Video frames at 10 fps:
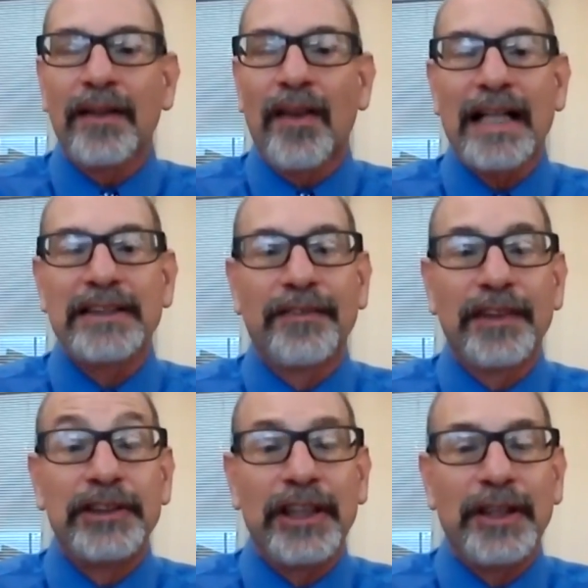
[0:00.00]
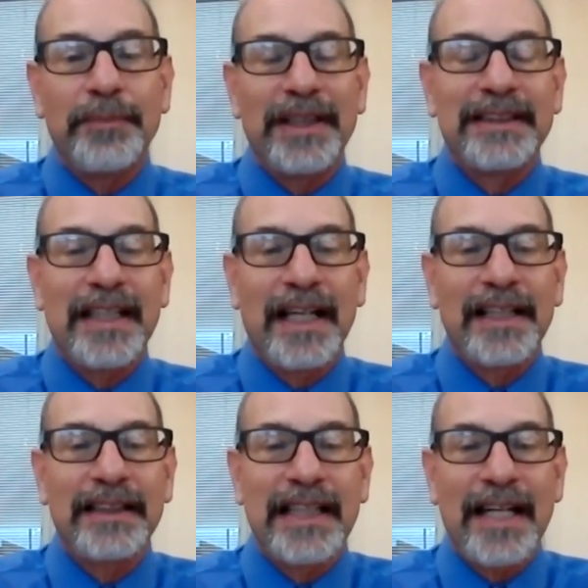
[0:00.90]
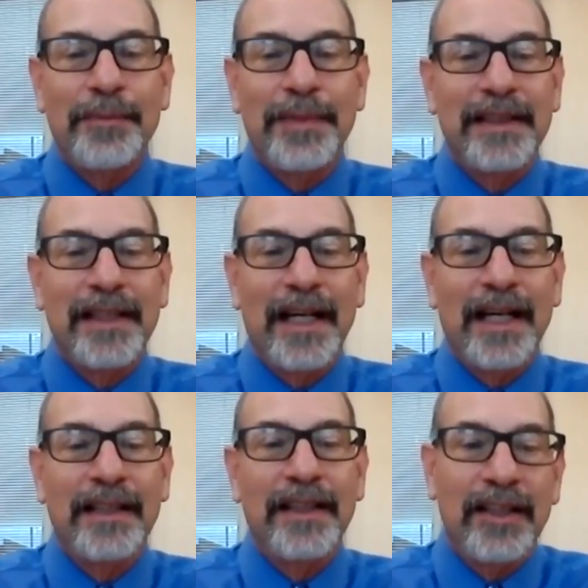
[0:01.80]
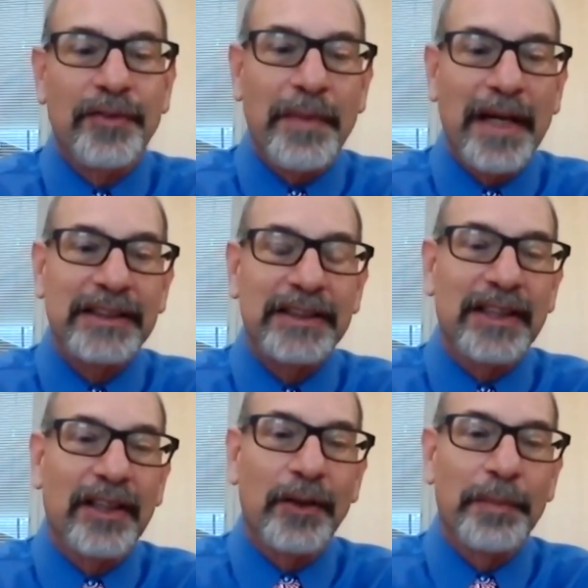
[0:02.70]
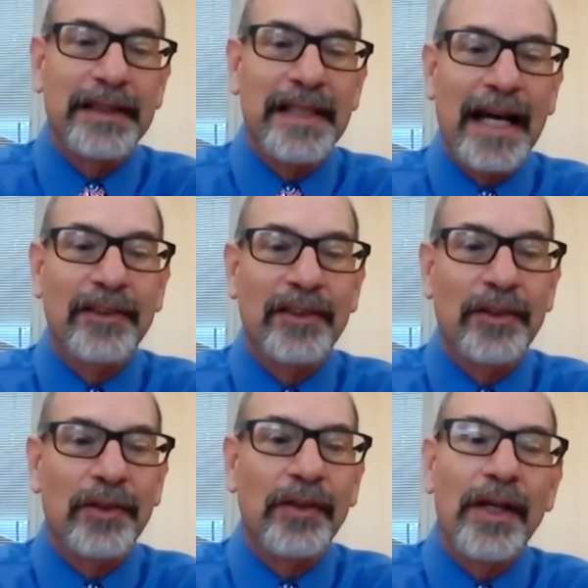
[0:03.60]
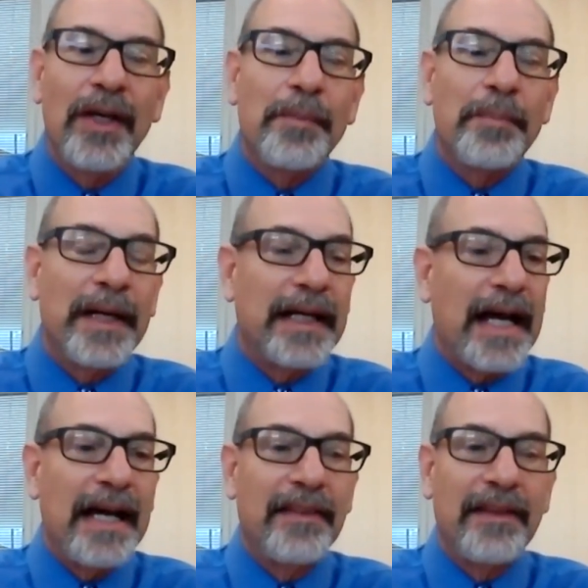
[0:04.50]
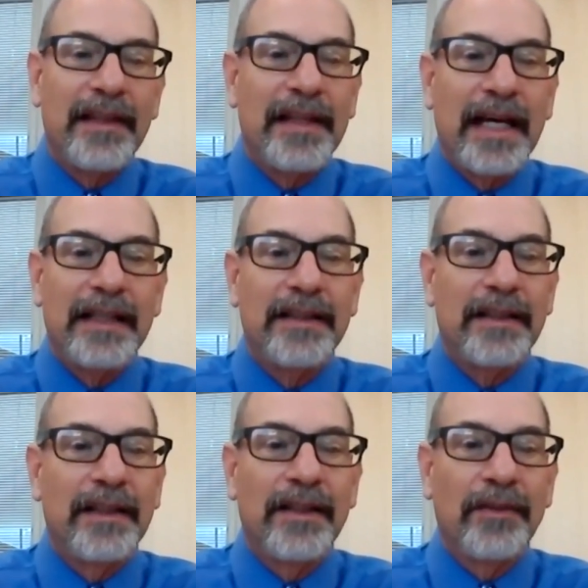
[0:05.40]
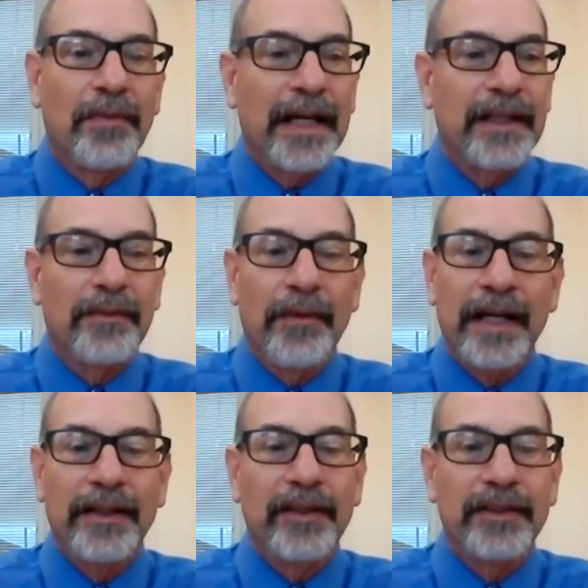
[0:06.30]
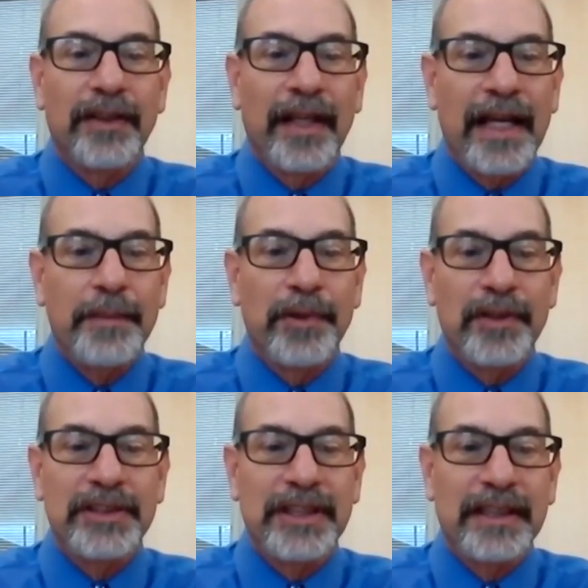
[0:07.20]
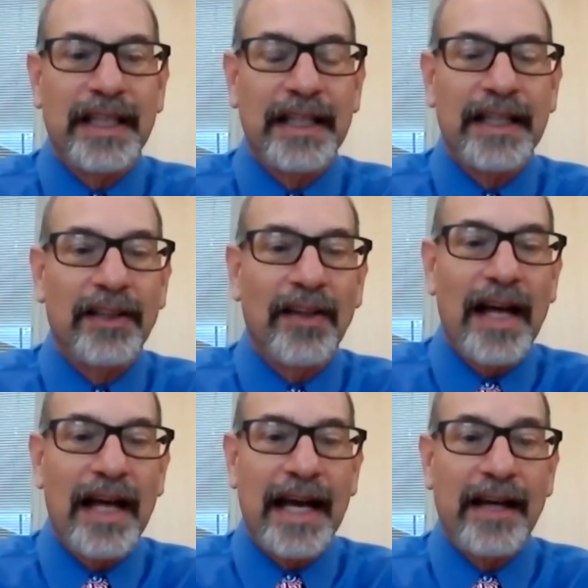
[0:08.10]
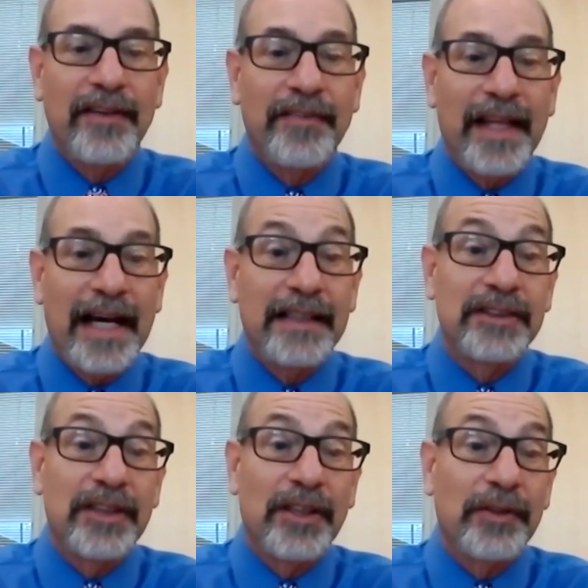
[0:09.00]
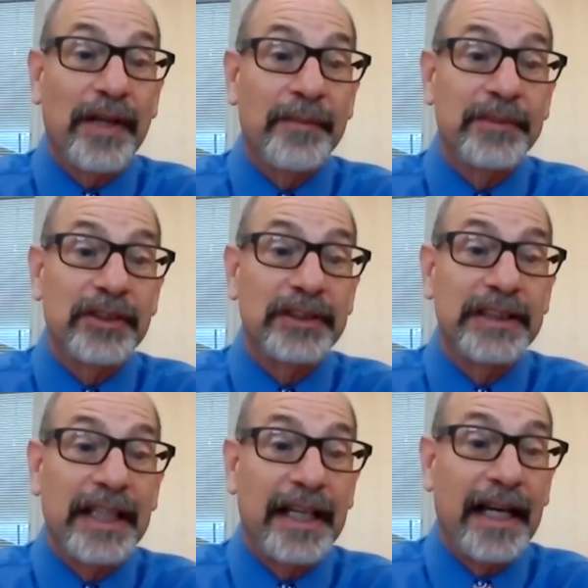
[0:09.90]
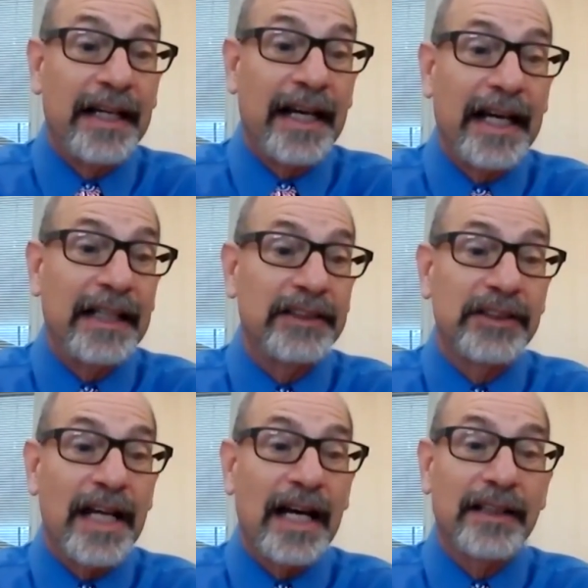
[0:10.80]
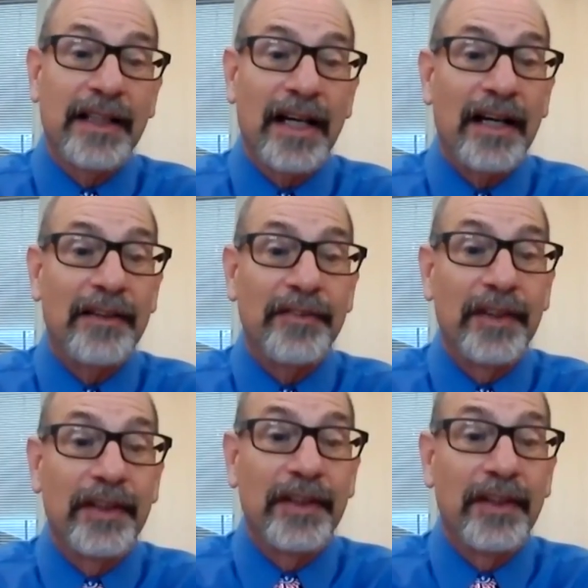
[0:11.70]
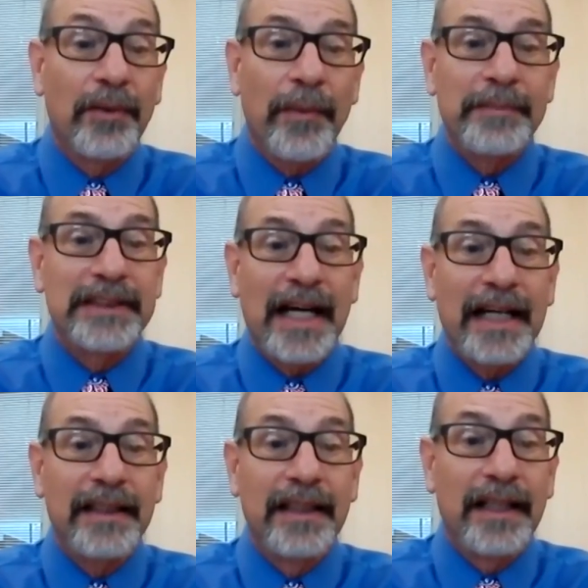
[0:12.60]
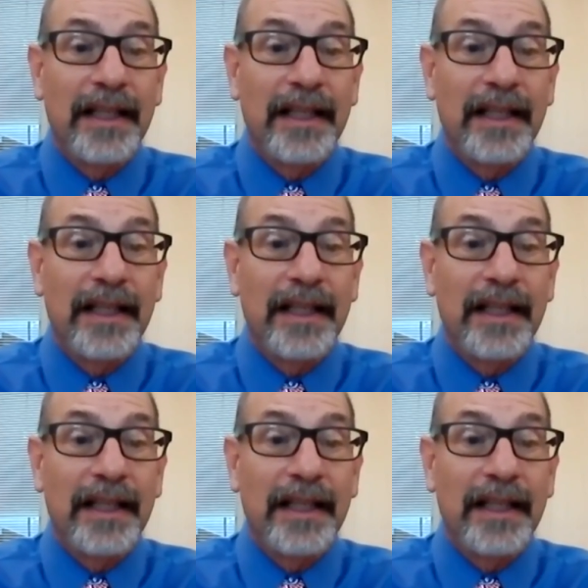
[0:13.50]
lots of legitimate studies that have been done. The information's a little bit technical, but I think that the regular layperson can get a lot out of that. So search the NIH.gov website